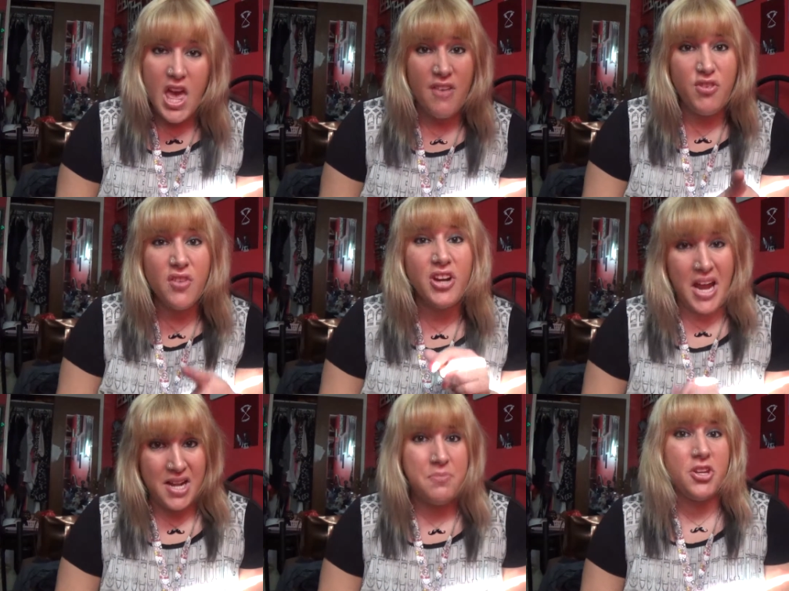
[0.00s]
Have you ever
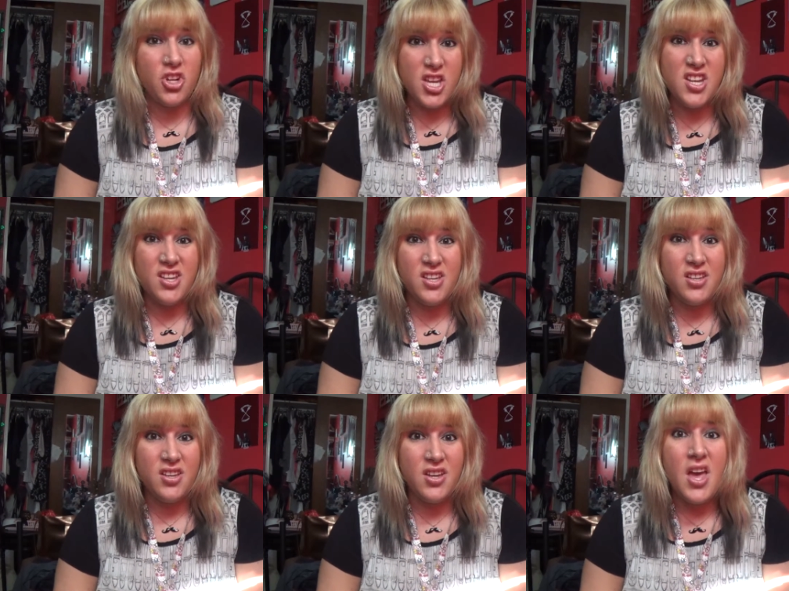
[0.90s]
had a period?
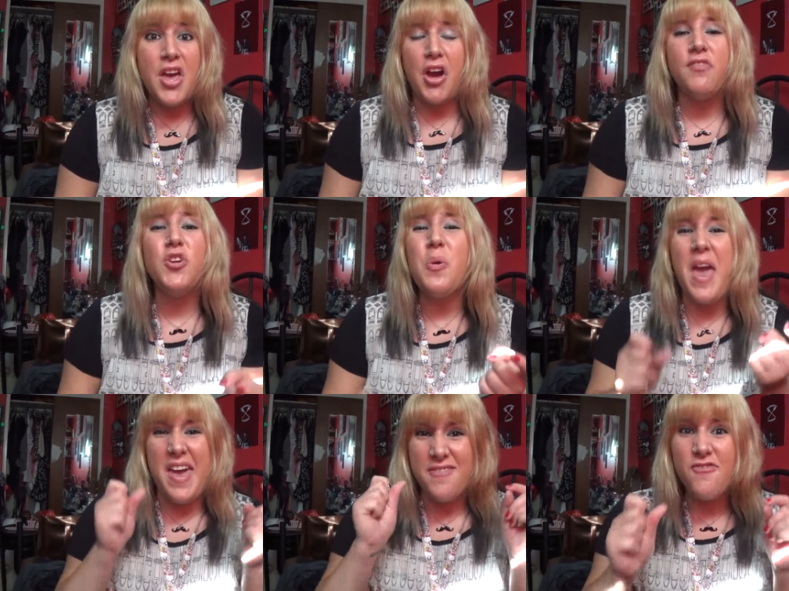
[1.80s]
Have you
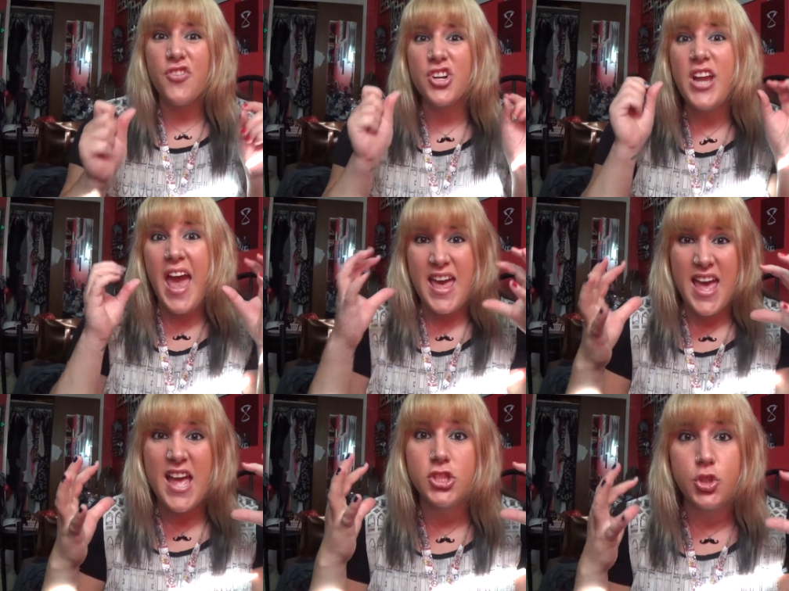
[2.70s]
ever
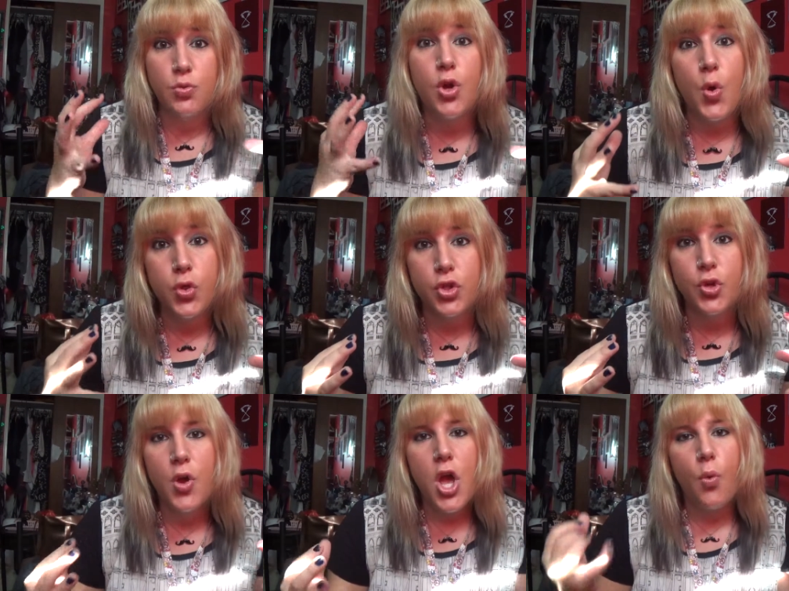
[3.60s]
had to go through
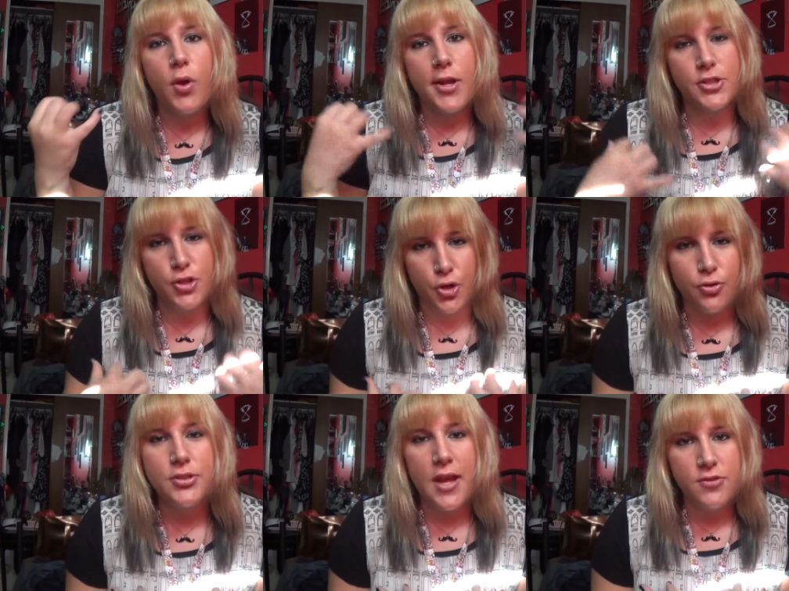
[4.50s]
what us
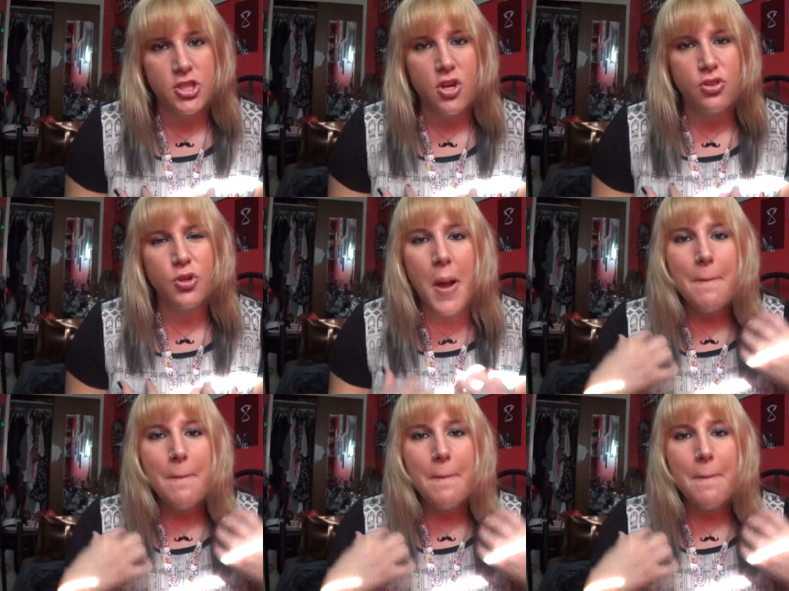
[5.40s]
girls have to go through?